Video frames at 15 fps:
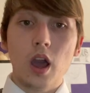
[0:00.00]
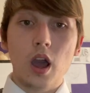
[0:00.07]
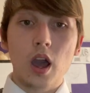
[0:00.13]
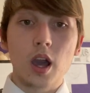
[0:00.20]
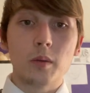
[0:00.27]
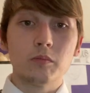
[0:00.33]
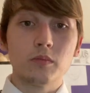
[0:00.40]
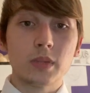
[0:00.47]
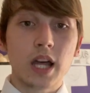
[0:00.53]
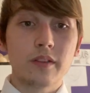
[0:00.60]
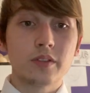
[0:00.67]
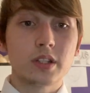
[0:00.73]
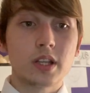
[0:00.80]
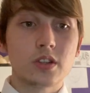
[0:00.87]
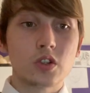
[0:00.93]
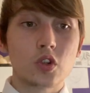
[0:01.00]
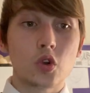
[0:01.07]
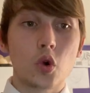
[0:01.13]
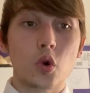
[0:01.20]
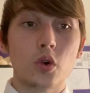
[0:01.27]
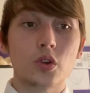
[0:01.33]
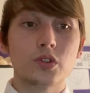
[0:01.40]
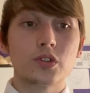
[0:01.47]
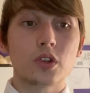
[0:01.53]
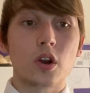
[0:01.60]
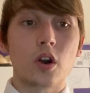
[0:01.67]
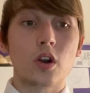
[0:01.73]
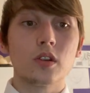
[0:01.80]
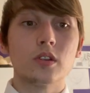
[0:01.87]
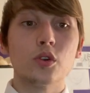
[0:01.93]
Levitation coils
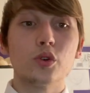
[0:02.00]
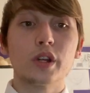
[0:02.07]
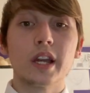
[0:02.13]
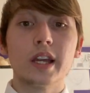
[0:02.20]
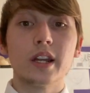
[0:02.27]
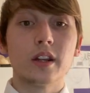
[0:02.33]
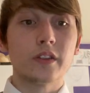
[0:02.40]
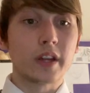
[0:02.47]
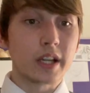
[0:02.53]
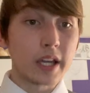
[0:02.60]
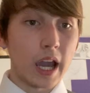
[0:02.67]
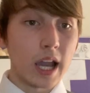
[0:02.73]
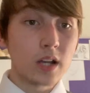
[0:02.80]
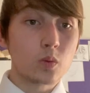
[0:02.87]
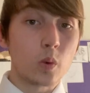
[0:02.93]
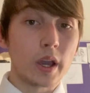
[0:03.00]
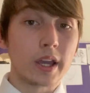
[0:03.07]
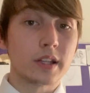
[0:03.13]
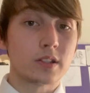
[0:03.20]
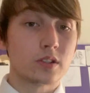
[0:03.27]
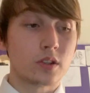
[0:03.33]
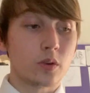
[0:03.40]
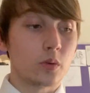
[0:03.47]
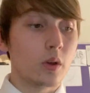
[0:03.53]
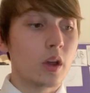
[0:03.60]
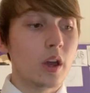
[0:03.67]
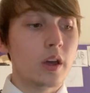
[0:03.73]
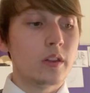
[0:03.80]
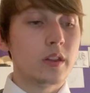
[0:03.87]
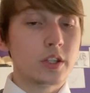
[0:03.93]
are located on the guideway, so
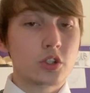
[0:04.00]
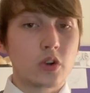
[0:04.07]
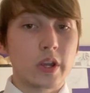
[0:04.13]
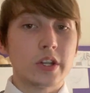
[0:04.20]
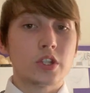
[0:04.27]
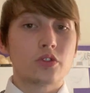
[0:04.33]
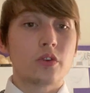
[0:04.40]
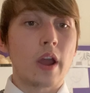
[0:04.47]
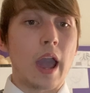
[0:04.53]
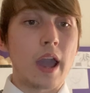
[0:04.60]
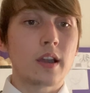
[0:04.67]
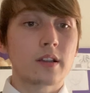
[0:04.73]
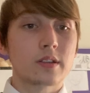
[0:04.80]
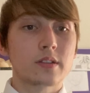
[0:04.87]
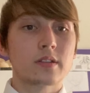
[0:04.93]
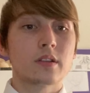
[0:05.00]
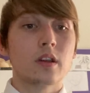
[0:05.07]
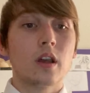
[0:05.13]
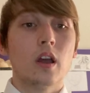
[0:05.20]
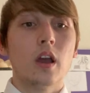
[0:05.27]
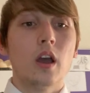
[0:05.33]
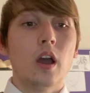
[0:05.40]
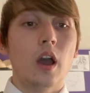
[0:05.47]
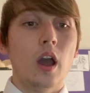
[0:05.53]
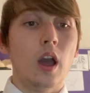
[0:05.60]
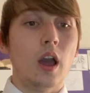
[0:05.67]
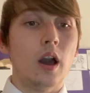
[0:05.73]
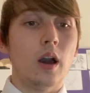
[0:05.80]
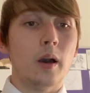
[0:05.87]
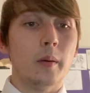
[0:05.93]
the train tracks.
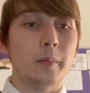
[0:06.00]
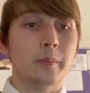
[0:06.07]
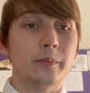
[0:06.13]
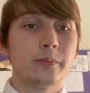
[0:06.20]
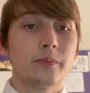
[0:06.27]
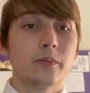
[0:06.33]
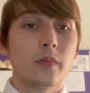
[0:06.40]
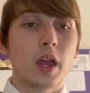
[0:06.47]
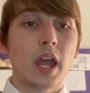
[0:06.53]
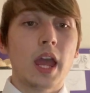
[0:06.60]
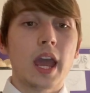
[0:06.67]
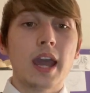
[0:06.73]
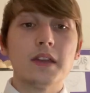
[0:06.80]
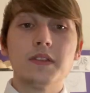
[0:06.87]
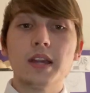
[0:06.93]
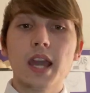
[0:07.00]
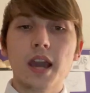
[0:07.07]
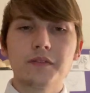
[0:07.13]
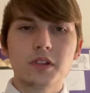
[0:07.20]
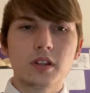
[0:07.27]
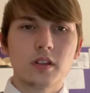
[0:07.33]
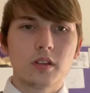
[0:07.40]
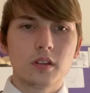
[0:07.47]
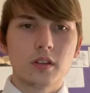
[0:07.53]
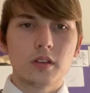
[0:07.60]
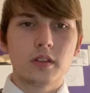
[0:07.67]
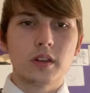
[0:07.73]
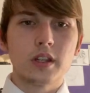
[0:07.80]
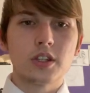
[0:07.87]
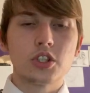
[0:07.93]
And they have the
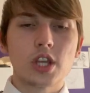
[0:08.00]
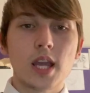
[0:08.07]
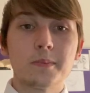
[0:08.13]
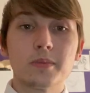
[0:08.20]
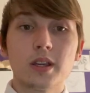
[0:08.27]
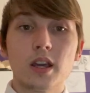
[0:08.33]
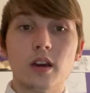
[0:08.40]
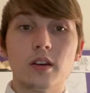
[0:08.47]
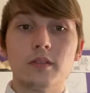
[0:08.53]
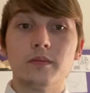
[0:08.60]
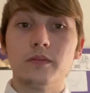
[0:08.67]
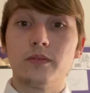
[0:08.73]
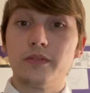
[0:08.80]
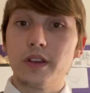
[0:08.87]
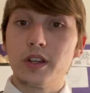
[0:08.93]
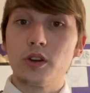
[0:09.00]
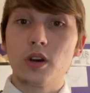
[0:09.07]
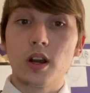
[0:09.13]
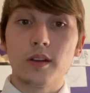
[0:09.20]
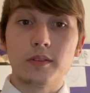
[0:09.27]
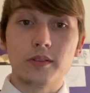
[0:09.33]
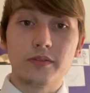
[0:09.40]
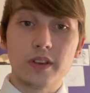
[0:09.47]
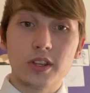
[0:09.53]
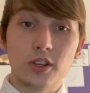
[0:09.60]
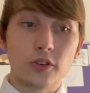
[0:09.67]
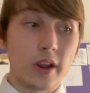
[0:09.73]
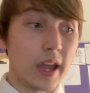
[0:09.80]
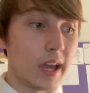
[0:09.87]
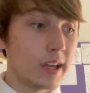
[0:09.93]
shape and figure of a
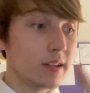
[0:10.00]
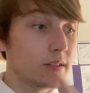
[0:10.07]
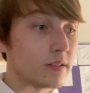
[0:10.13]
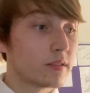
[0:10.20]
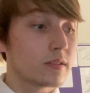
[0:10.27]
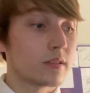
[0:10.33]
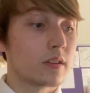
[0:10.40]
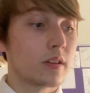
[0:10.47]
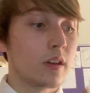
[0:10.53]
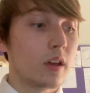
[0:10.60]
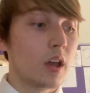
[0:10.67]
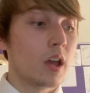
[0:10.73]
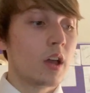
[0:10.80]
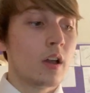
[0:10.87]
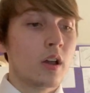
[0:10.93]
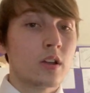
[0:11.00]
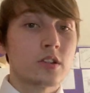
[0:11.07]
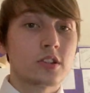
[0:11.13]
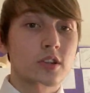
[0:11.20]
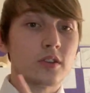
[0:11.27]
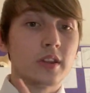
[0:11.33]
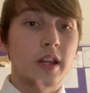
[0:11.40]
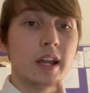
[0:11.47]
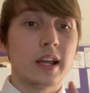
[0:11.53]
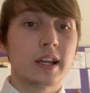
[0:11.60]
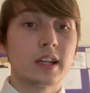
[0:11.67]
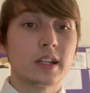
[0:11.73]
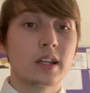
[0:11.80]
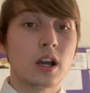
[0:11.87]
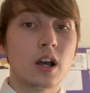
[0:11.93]
figure 8 so that
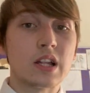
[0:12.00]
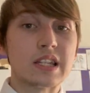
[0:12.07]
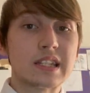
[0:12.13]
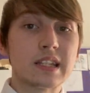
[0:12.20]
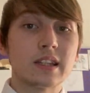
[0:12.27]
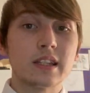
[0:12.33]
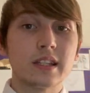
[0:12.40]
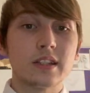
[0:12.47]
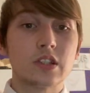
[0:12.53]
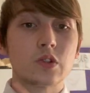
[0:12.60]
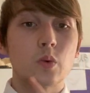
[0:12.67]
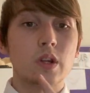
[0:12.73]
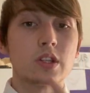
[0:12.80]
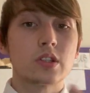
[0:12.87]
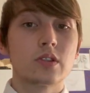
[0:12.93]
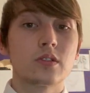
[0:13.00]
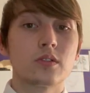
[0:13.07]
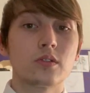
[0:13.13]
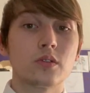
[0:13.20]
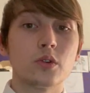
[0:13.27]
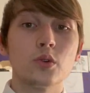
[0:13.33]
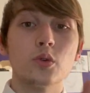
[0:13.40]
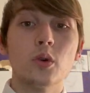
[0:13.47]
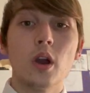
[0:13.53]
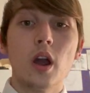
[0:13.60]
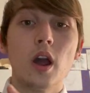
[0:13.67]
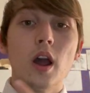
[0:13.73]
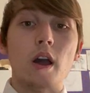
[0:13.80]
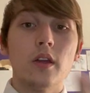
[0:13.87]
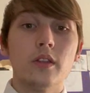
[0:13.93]
it can constantly switch through
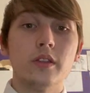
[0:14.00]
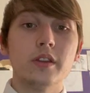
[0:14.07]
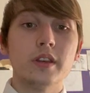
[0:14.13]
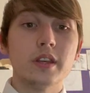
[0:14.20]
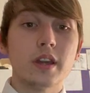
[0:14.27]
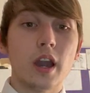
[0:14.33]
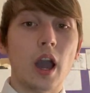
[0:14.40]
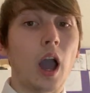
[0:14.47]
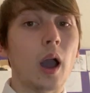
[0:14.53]
the